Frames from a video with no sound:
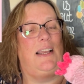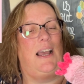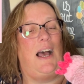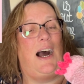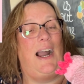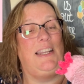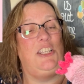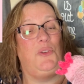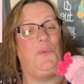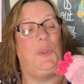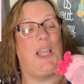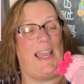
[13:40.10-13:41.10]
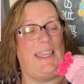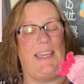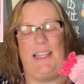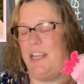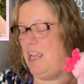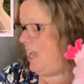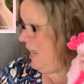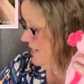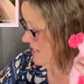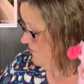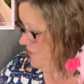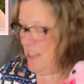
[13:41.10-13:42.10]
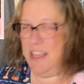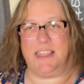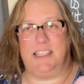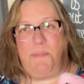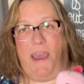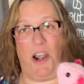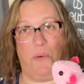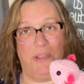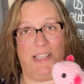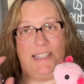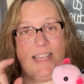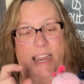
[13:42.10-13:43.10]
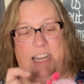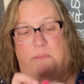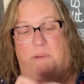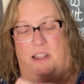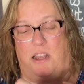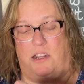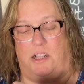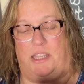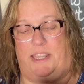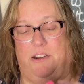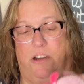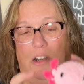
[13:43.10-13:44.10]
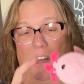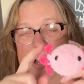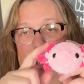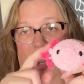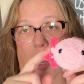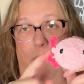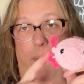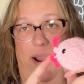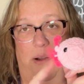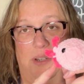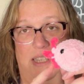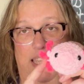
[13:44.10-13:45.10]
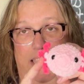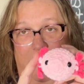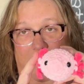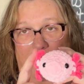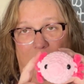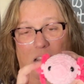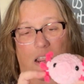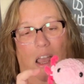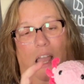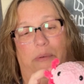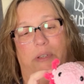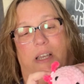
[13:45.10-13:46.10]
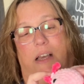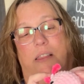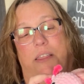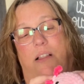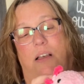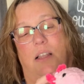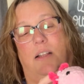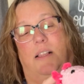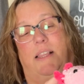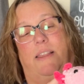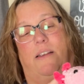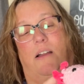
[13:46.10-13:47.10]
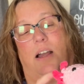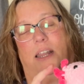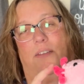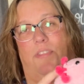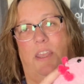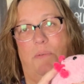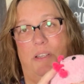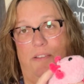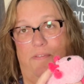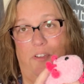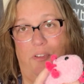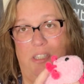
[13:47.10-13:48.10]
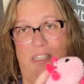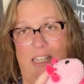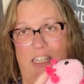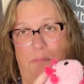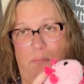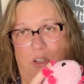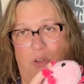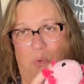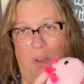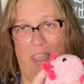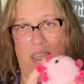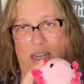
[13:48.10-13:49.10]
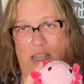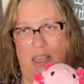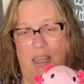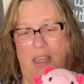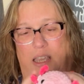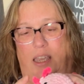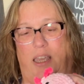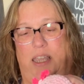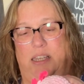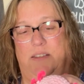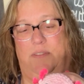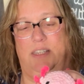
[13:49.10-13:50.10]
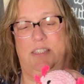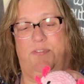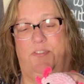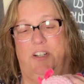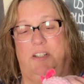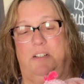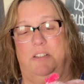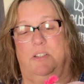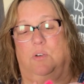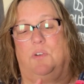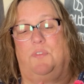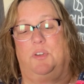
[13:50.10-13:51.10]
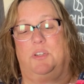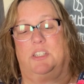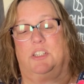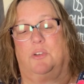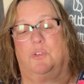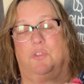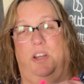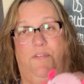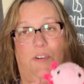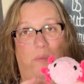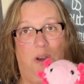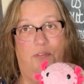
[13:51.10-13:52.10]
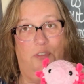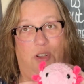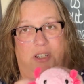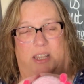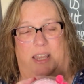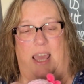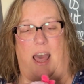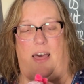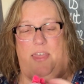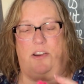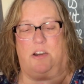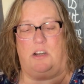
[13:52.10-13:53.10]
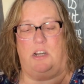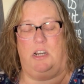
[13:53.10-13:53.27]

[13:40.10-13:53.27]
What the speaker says: I do like it. I did feel like this pattern was a tiny bit unclear around here. I was a little unclear on if there was a full stitch between each of these frills or if you just go straight from one frill to the other.